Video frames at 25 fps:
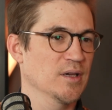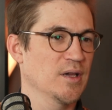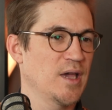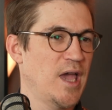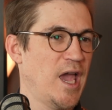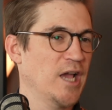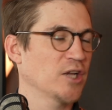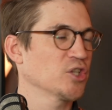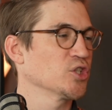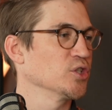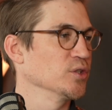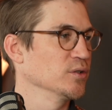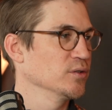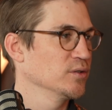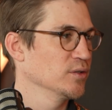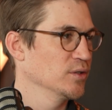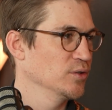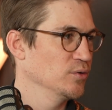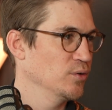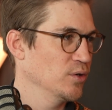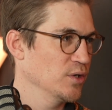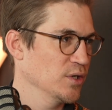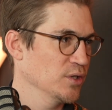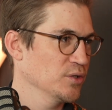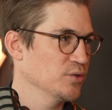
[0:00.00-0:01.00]
action
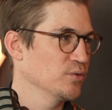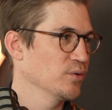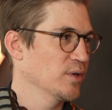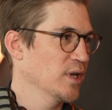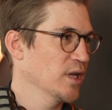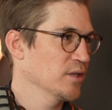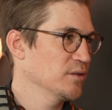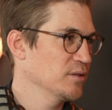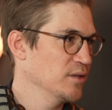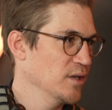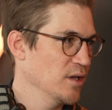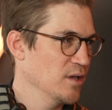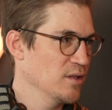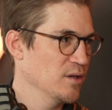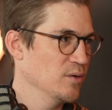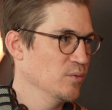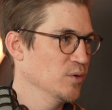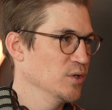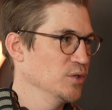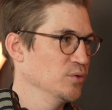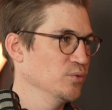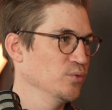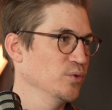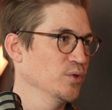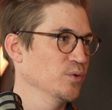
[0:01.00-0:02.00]
in order to get the other
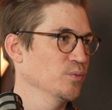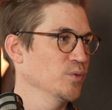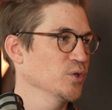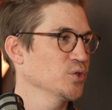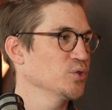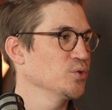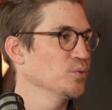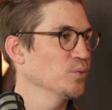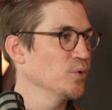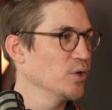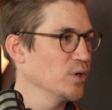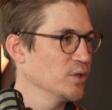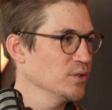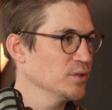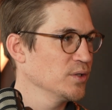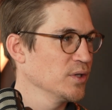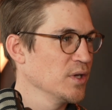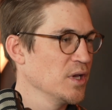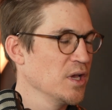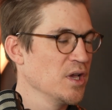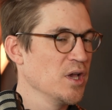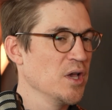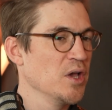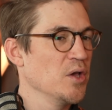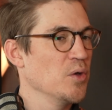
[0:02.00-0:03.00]
one doing what you want.
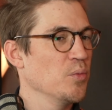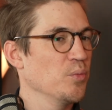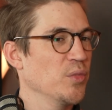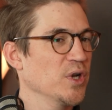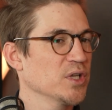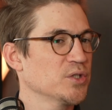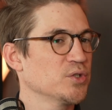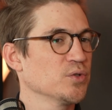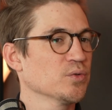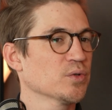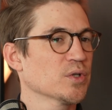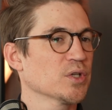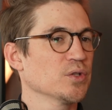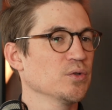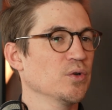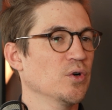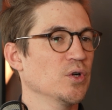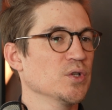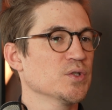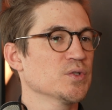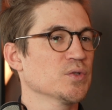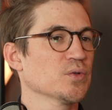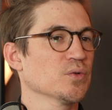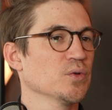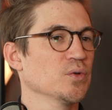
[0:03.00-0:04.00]
But you can
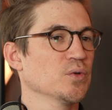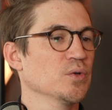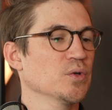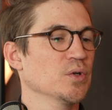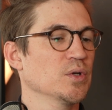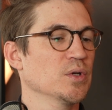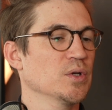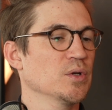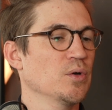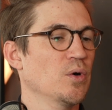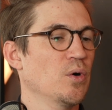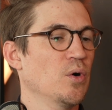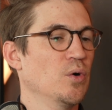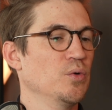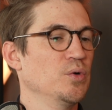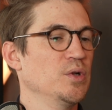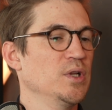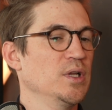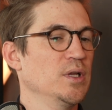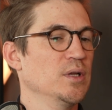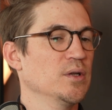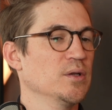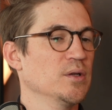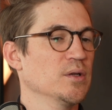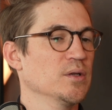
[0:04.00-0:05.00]
also
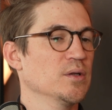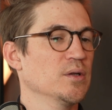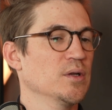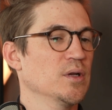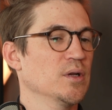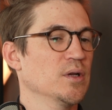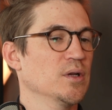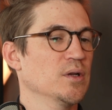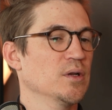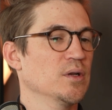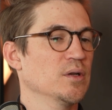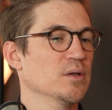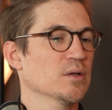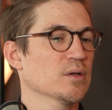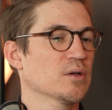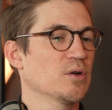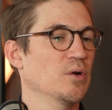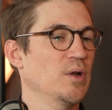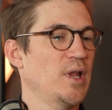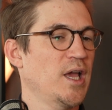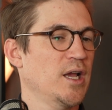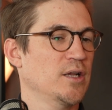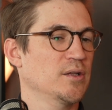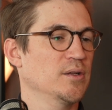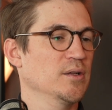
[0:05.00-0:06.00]
only
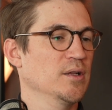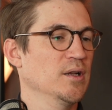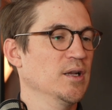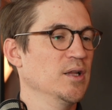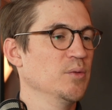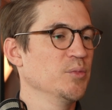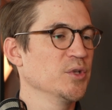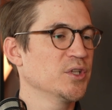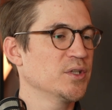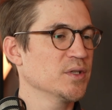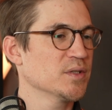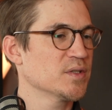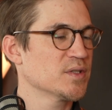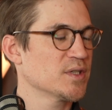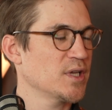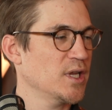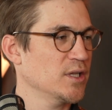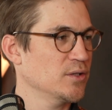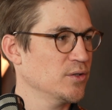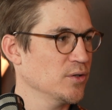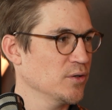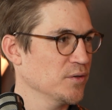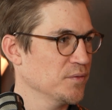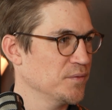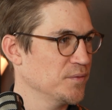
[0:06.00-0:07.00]
collect a limited
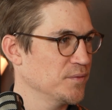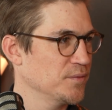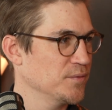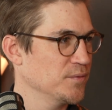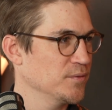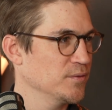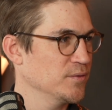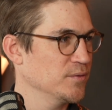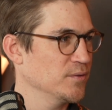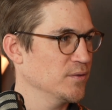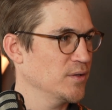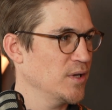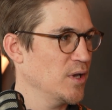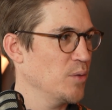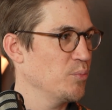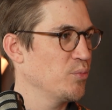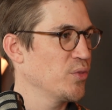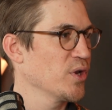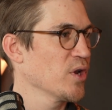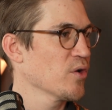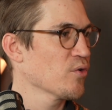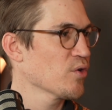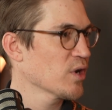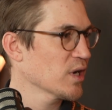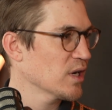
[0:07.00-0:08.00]
set of
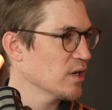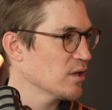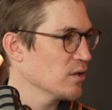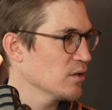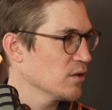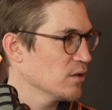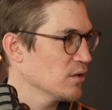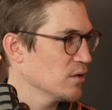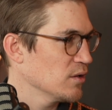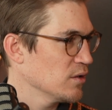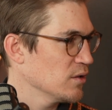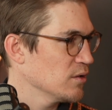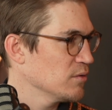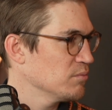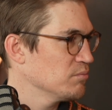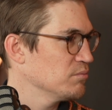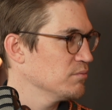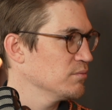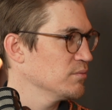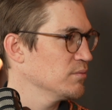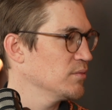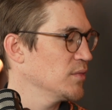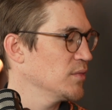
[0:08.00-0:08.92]
empirical